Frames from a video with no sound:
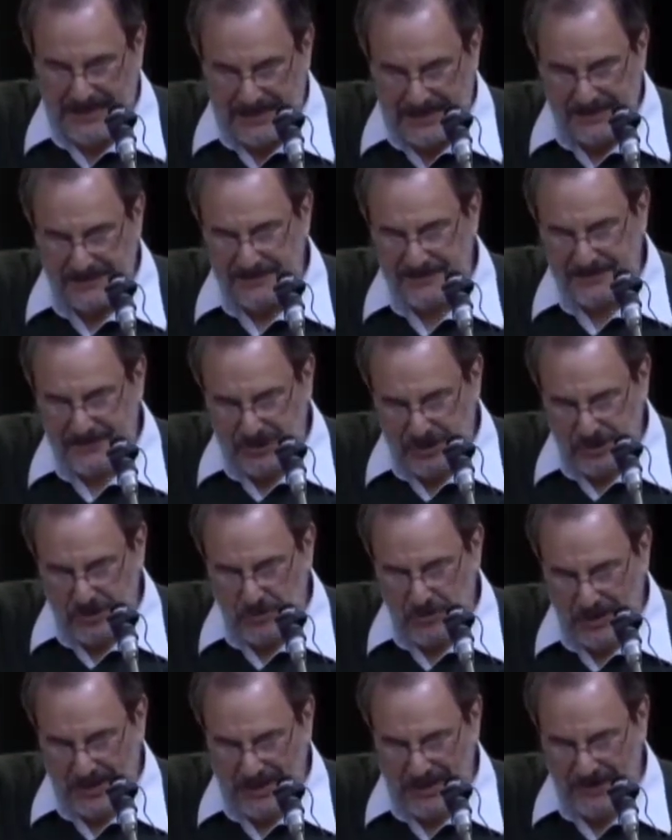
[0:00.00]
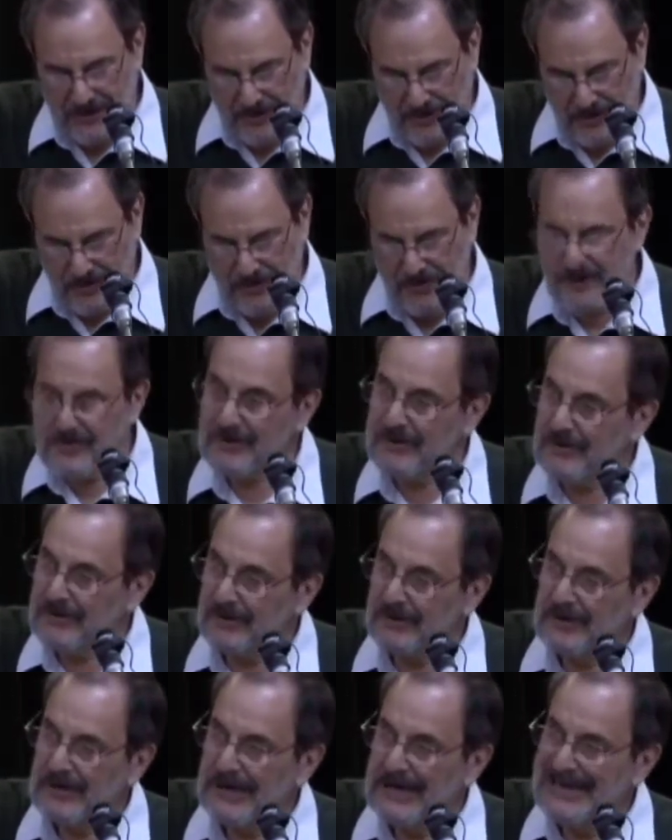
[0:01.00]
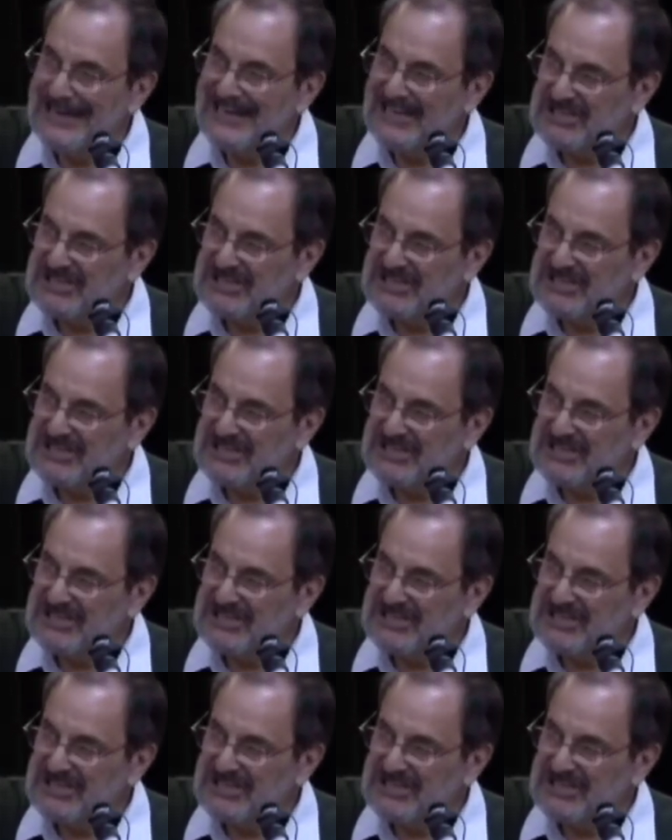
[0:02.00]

If you had heard her